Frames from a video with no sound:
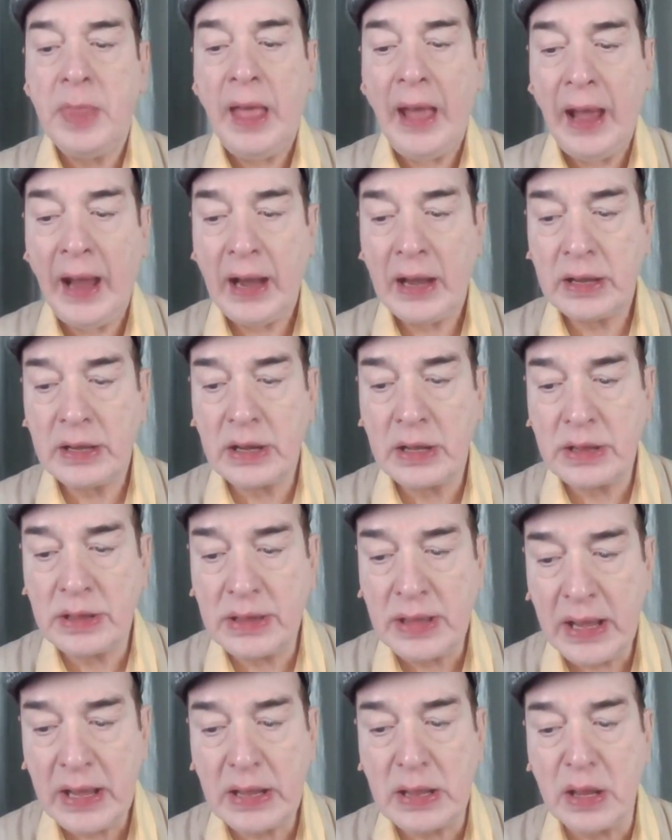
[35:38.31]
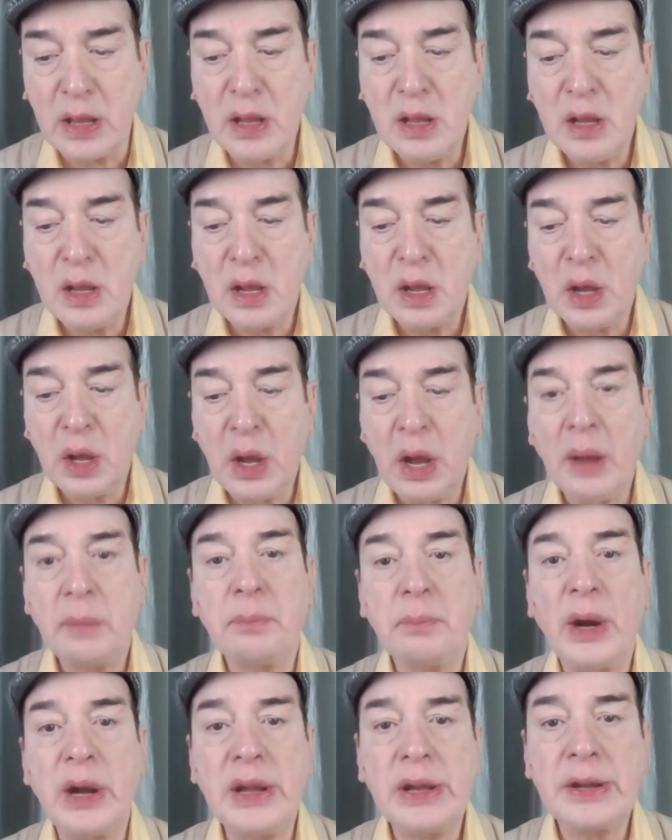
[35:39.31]
And then a
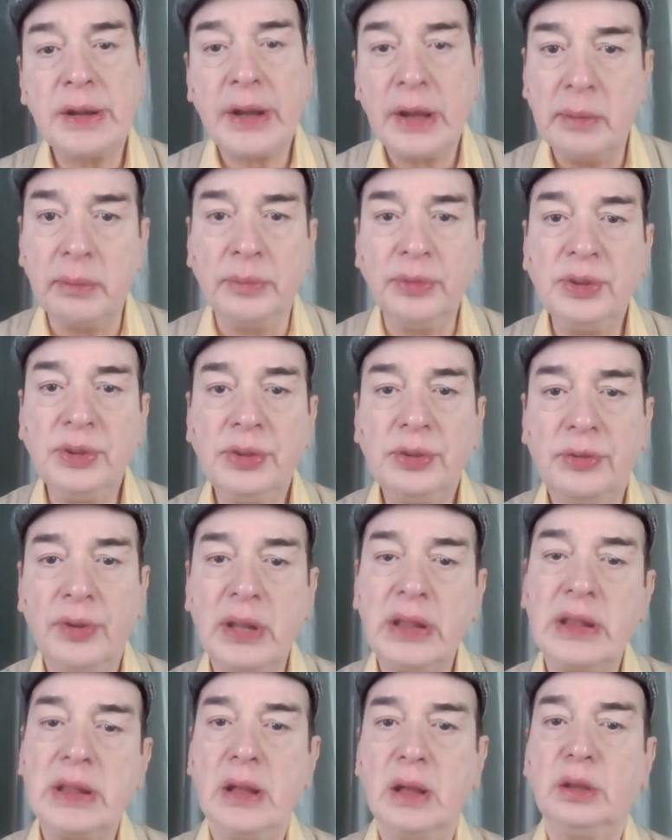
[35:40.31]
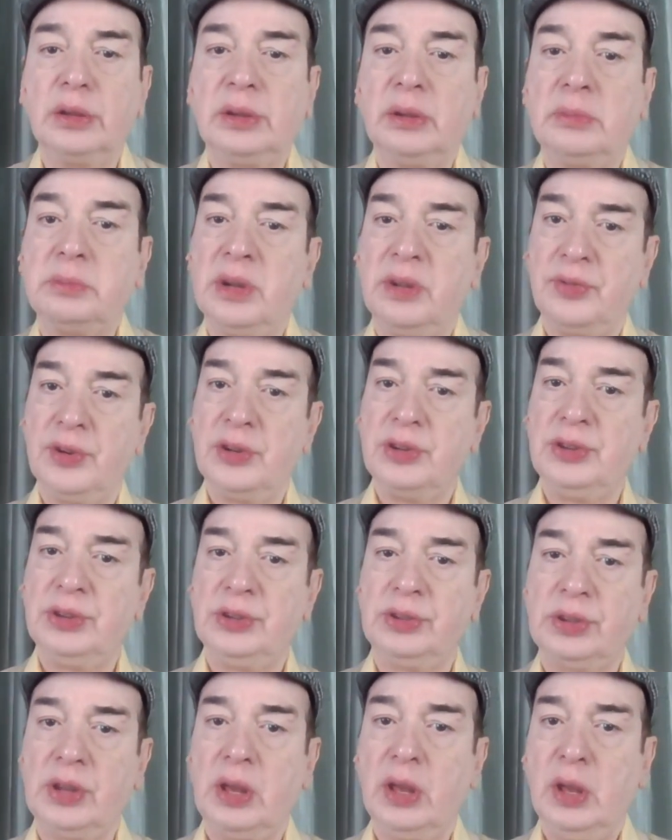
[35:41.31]
point comes when some
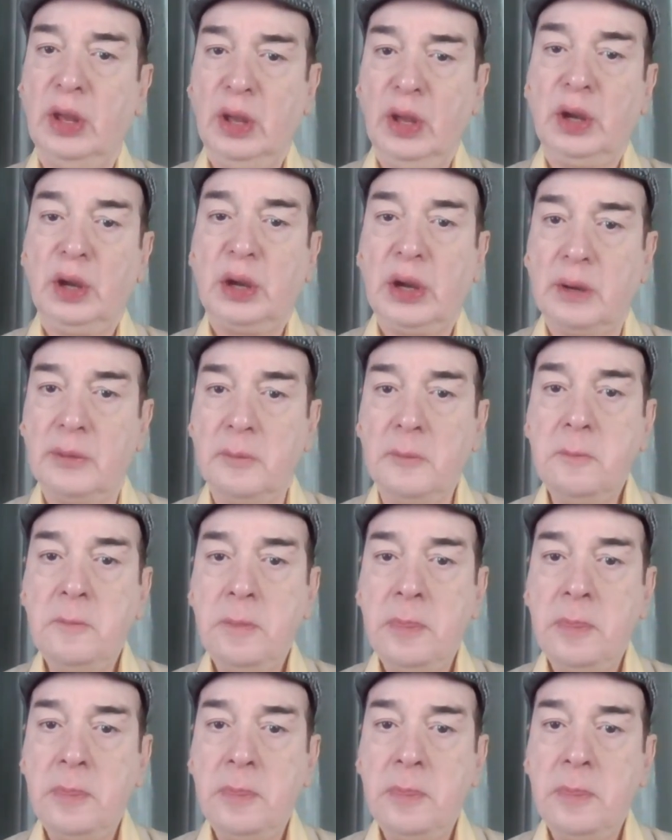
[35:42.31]
differences come